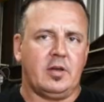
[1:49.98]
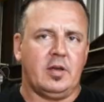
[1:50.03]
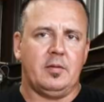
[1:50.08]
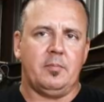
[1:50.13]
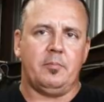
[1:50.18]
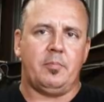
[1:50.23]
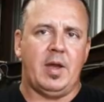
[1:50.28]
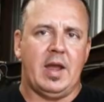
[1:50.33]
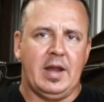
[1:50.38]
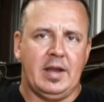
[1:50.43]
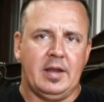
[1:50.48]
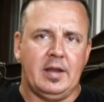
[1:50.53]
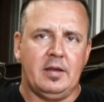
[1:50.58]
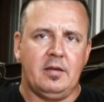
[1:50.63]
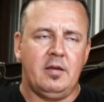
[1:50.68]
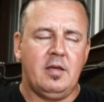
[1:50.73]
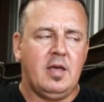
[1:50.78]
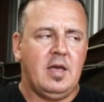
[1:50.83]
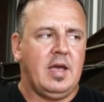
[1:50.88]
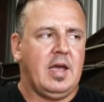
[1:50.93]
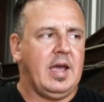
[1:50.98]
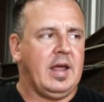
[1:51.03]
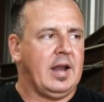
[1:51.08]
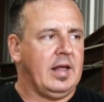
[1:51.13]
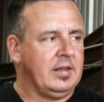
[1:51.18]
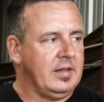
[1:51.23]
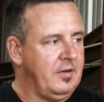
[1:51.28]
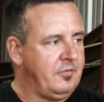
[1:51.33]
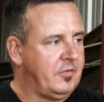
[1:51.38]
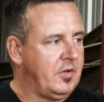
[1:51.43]
getting painted, and I
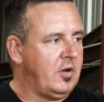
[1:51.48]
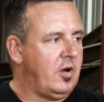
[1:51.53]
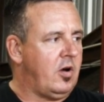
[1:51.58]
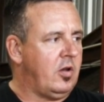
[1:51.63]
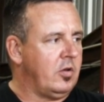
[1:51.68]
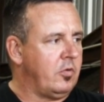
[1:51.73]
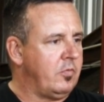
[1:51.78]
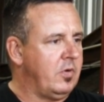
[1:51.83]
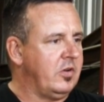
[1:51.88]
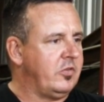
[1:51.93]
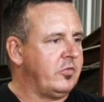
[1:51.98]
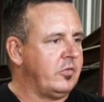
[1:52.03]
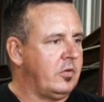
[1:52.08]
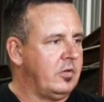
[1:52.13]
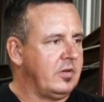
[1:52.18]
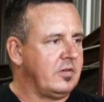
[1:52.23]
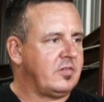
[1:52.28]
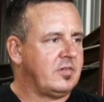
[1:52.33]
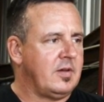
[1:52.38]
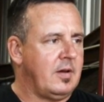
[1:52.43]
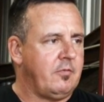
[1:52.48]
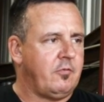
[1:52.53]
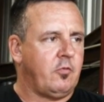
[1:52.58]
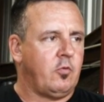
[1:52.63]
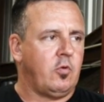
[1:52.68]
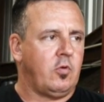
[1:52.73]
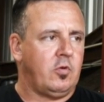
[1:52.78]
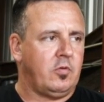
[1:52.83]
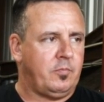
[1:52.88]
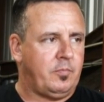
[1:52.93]
left it all original except
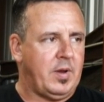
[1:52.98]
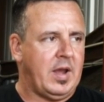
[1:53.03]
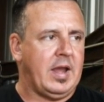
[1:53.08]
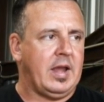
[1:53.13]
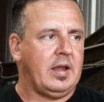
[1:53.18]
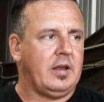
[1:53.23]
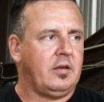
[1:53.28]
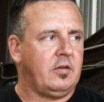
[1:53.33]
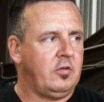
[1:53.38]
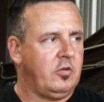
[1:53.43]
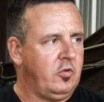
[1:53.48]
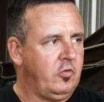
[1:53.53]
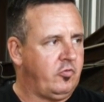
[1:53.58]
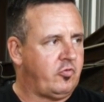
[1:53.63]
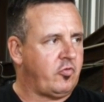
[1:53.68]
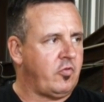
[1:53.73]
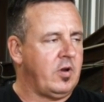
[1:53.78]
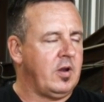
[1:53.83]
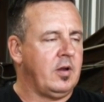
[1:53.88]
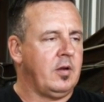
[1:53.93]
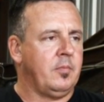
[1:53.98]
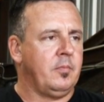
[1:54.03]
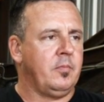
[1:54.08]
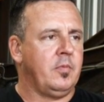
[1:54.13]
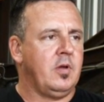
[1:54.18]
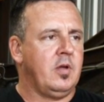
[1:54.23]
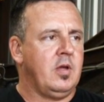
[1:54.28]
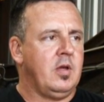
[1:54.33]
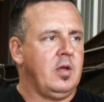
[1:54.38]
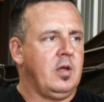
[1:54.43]
for paint and new trim,
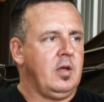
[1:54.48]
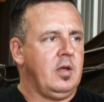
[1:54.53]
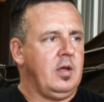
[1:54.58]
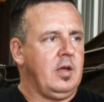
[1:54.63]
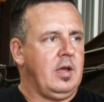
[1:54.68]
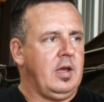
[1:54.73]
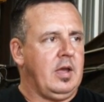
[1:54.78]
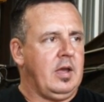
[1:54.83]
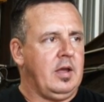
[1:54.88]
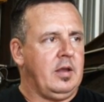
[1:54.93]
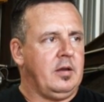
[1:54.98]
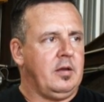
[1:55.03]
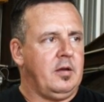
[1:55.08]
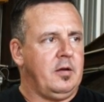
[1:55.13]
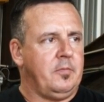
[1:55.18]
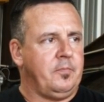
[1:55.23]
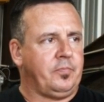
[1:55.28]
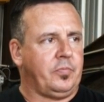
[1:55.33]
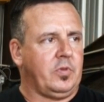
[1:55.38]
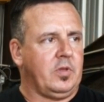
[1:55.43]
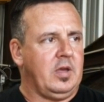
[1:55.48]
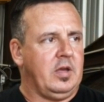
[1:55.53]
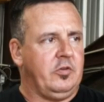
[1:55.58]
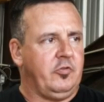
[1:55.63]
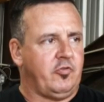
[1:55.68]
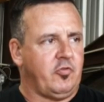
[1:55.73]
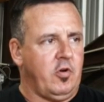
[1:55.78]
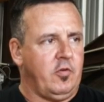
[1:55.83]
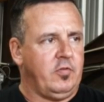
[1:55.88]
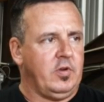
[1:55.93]

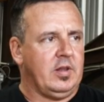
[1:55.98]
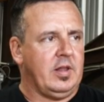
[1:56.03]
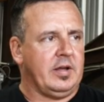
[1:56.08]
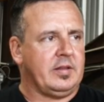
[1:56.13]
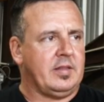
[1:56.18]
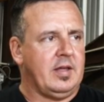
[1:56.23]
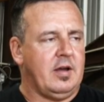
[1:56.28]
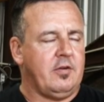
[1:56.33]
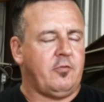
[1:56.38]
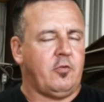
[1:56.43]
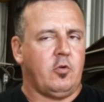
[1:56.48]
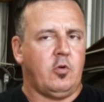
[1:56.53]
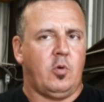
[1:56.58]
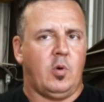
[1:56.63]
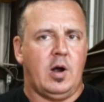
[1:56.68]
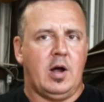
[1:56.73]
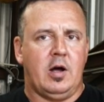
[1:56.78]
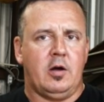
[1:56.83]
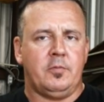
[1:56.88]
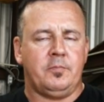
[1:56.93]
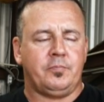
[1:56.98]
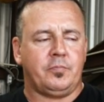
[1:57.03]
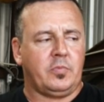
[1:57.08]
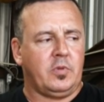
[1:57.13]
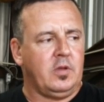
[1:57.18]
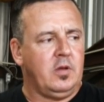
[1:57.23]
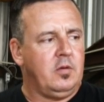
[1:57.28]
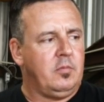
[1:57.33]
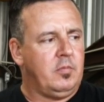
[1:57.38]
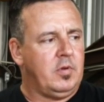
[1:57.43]
and drove it like that for a while.
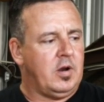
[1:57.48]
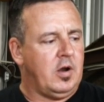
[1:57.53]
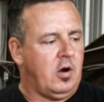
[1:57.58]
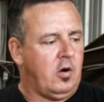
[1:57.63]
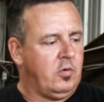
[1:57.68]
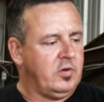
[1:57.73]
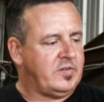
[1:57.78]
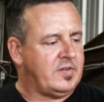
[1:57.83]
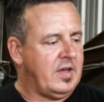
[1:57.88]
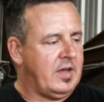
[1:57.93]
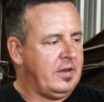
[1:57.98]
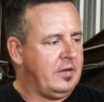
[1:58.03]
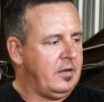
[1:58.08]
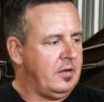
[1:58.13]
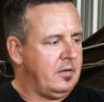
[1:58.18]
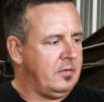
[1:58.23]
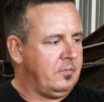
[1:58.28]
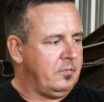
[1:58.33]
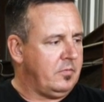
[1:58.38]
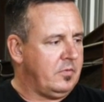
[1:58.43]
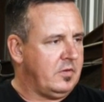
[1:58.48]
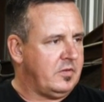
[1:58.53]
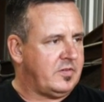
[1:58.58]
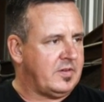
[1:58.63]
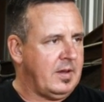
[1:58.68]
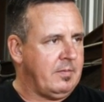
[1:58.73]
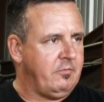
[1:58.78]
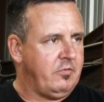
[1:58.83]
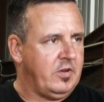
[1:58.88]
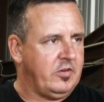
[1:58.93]
But I always had the
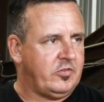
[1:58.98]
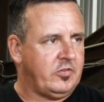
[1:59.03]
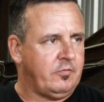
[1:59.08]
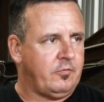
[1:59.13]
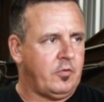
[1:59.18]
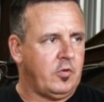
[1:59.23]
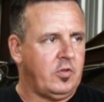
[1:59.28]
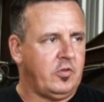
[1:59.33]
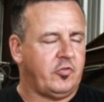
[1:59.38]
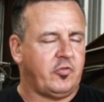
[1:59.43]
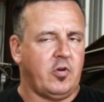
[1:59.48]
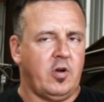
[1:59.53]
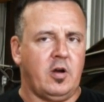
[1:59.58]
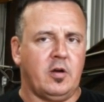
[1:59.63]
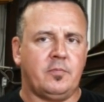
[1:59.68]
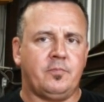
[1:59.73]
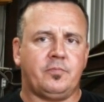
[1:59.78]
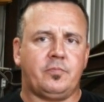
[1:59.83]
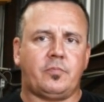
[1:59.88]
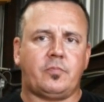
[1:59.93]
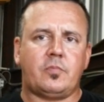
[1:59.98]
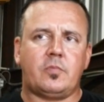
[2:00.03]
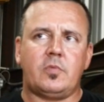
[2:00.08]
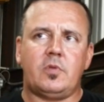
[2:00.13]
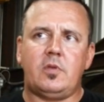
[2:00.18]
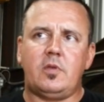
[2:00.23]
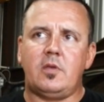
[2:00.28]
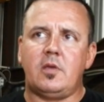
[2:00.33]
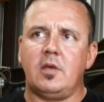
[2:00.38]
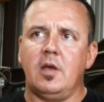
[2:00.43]
same vision for the truck.
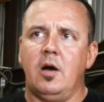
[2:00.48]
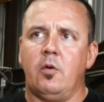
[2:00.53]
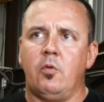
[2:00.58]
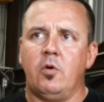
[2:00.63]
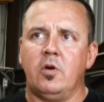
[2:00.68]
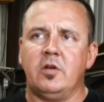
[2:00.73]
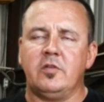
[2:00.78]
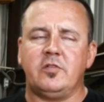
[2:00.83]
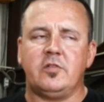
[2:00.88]
I wanted